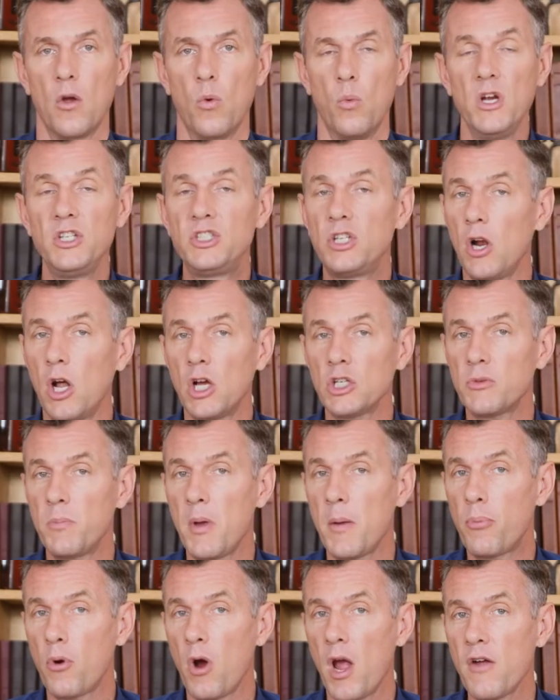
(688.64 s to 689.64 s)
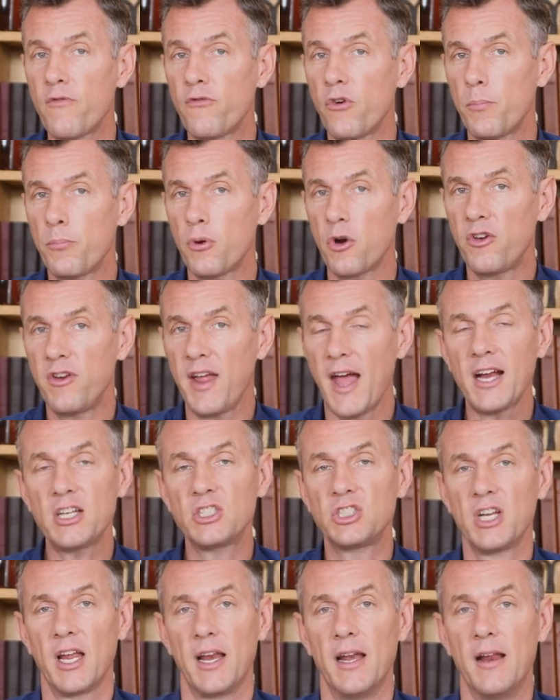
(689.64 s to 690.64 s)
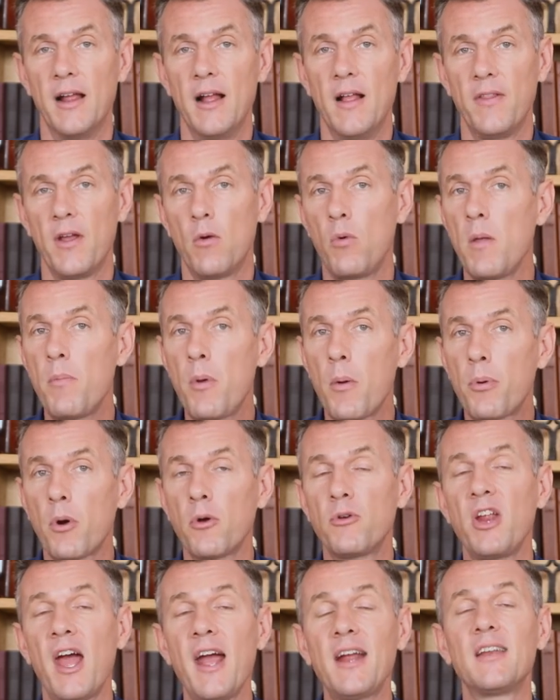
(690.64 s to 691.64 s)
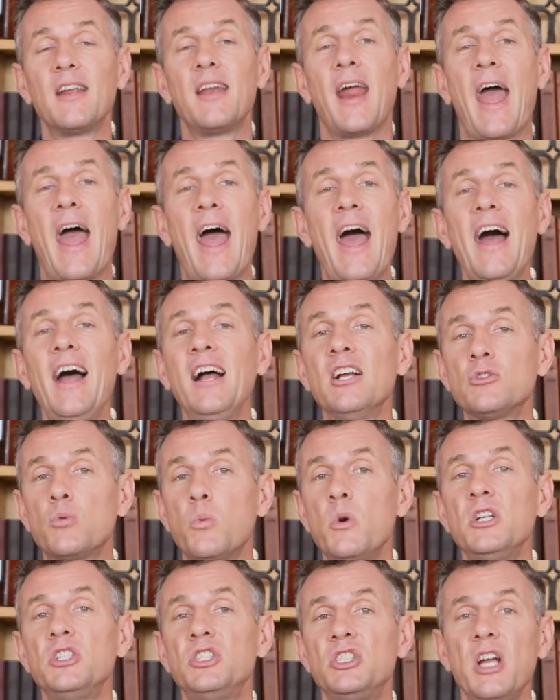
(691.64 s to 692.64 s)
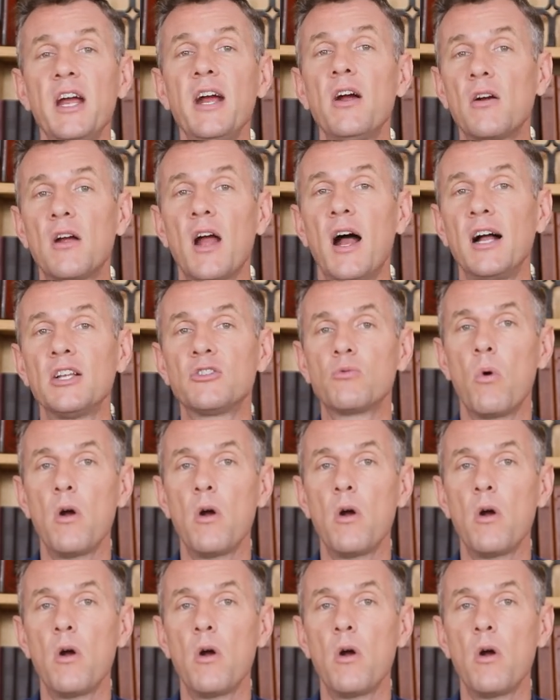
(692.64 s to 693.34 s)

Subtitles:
We should also be praying for protection, that we be protected as we share God's